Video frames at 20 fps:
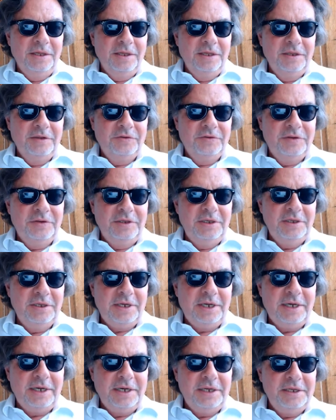
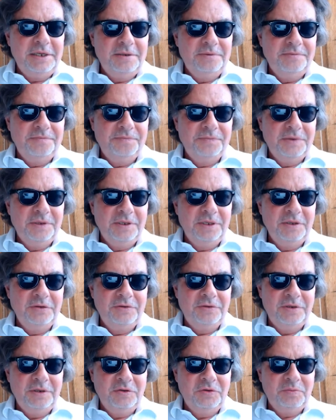Ci
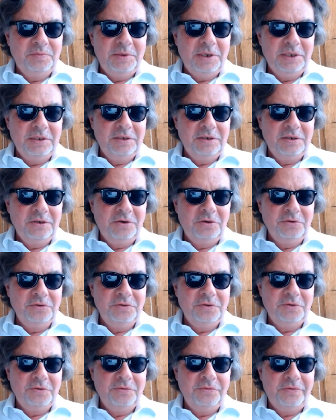is the expected
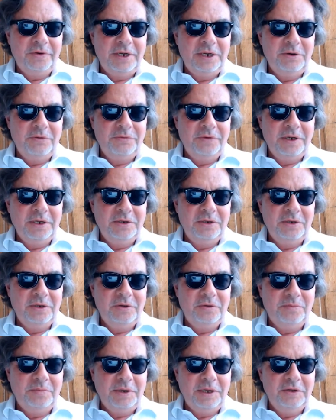cost of
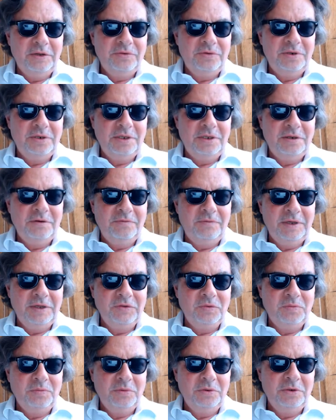firefighting capacity
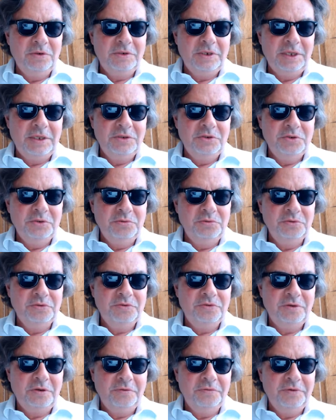investment and
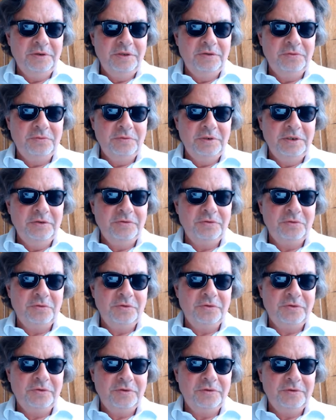use of these
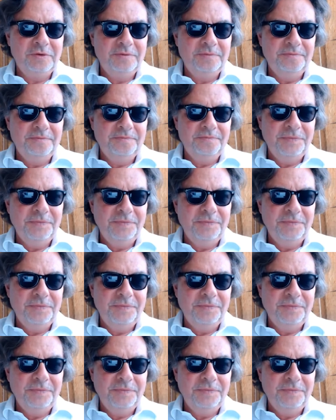resources.